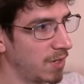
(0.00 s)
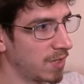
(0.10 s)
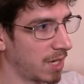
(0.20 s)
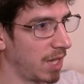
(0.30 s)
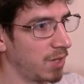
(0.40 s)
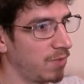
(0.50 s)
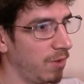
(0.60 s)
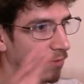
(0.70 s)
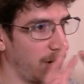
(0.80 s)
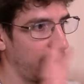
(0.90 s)
The colors feel
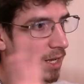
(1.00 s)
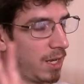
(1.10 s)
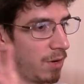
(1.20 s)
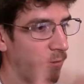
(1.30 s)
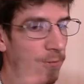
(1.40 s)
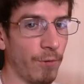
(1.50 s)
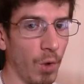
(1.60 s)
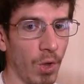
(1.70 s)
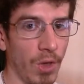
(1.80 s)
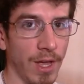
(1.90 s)
very,
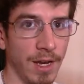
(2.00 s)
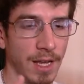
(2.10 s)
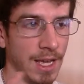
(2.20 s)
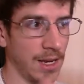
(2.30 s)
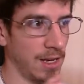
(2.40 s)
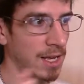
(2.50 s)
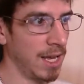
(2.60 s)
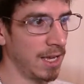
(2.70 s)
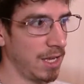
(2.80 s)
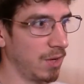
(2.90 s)
full and
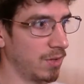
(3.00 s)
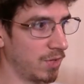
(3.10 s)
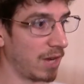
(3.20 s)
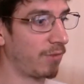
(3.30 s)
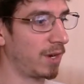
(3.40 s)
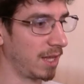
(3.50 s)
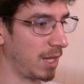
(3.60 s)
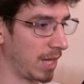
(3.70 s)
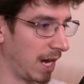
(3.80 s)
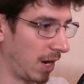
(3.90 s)
they're definitely
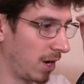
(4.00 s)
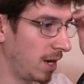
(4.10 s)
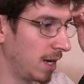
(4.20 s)
there.